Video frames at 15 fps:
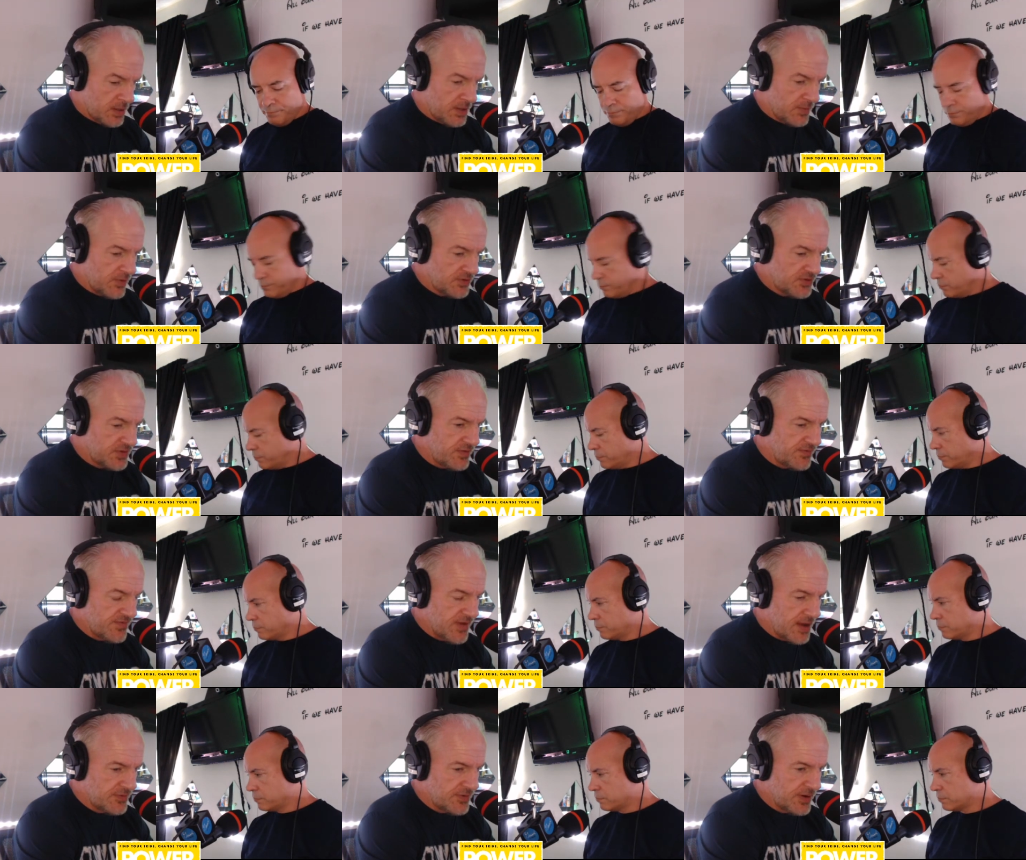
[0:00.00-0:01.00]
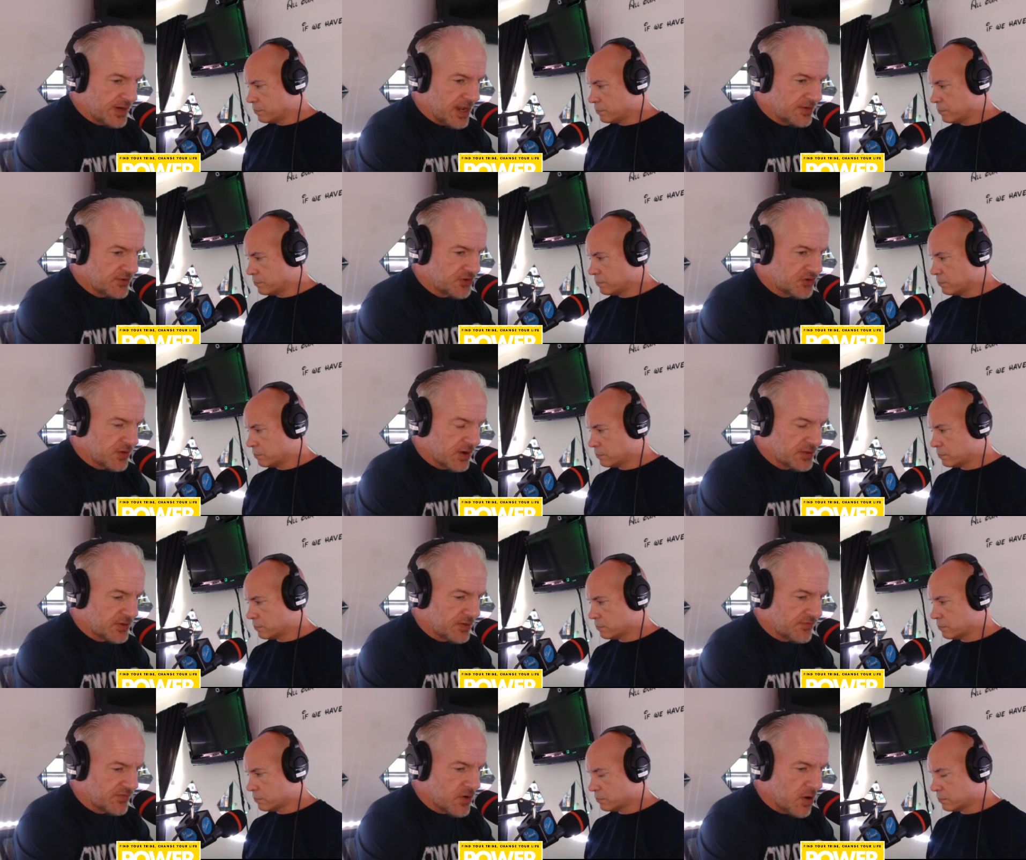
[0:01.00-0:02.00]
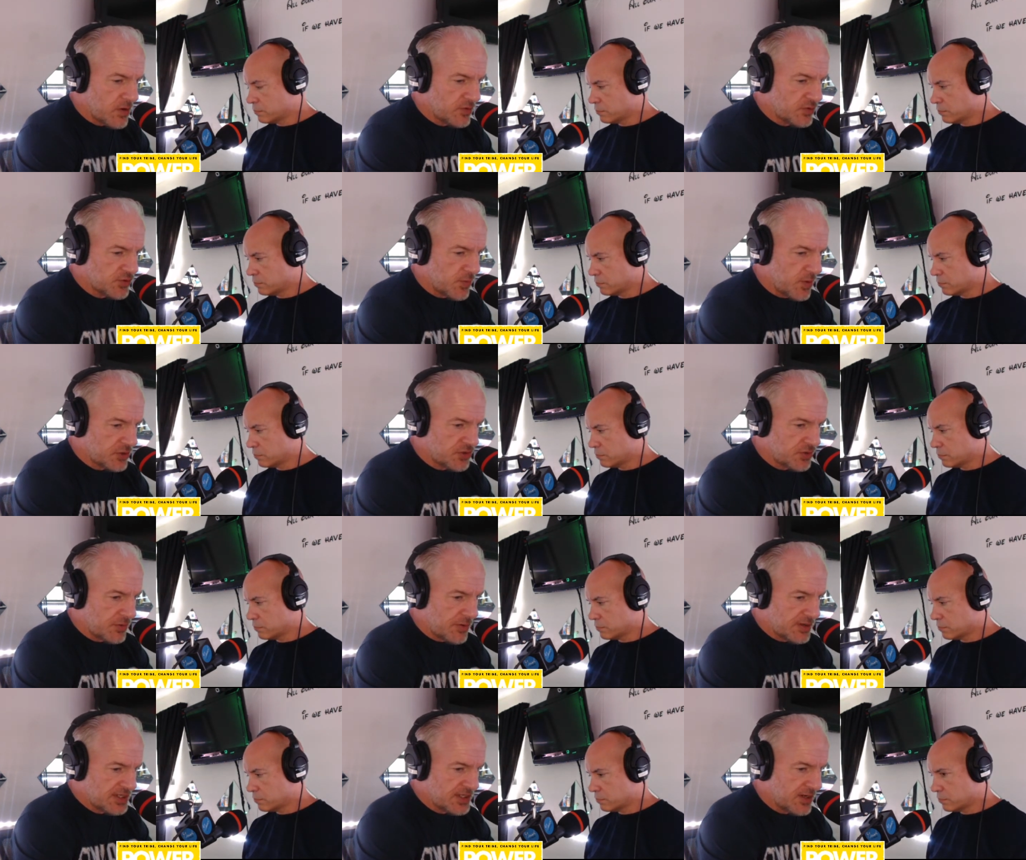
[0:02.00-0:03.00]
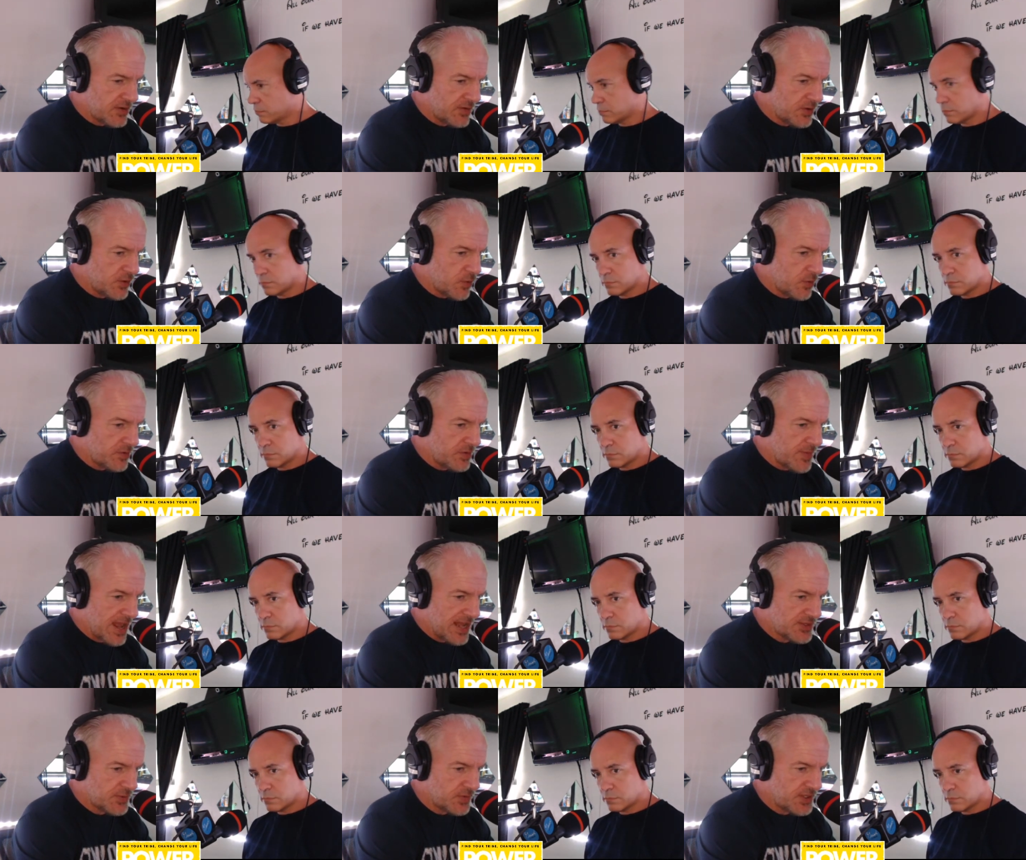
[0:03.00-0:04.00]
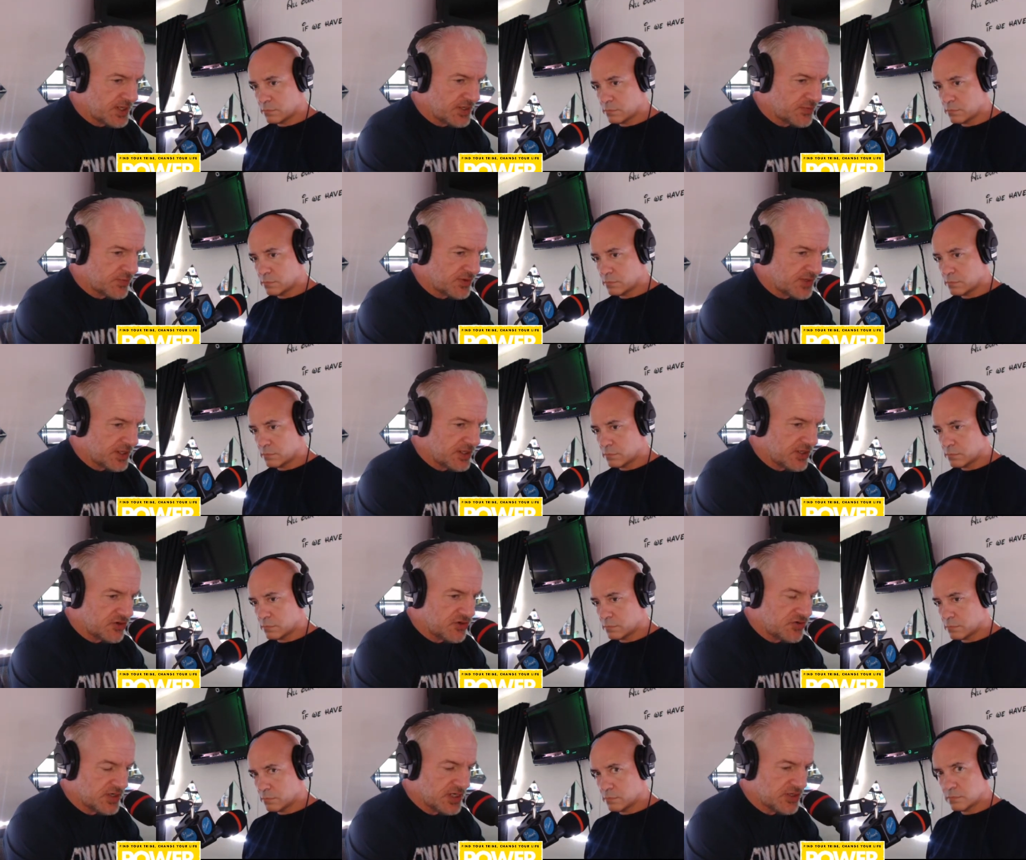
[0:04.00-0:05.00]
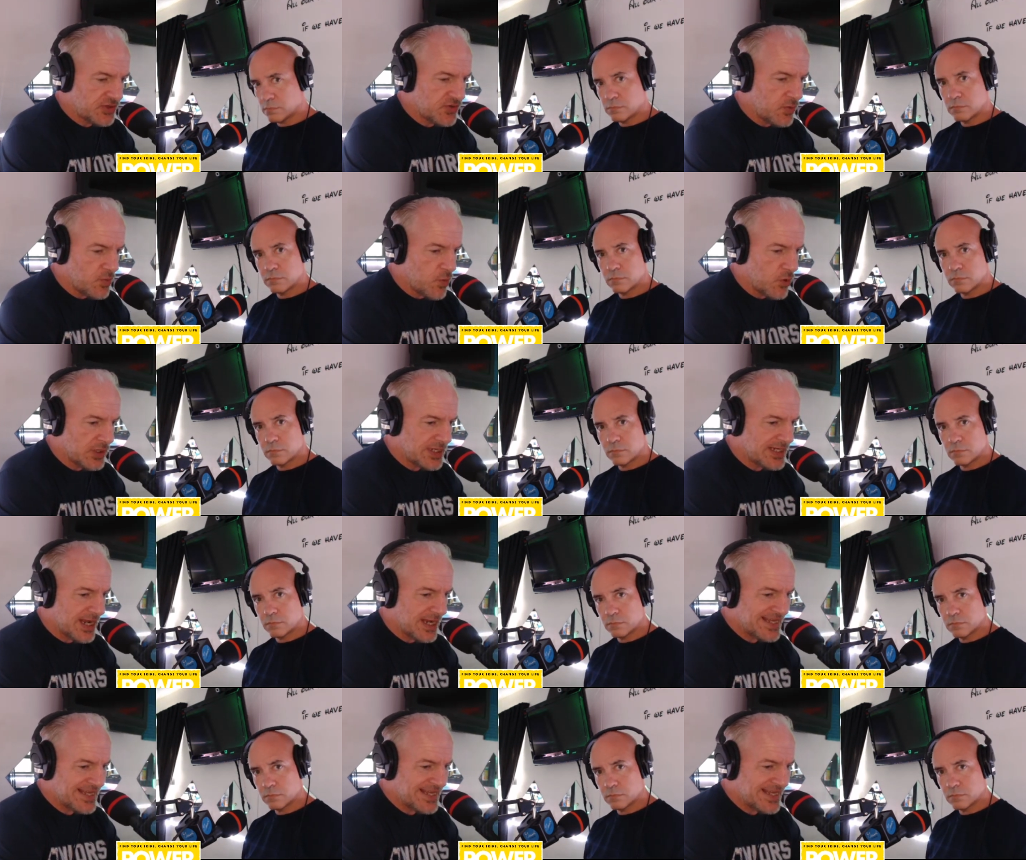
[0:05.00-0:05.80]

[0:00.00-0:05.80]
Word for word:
Speaker 1: I'm also the founder and head instructor of Connors Martial Arts here at Norwood, Mass. We teach Brazilian jiu-jitsu, Muay Thai,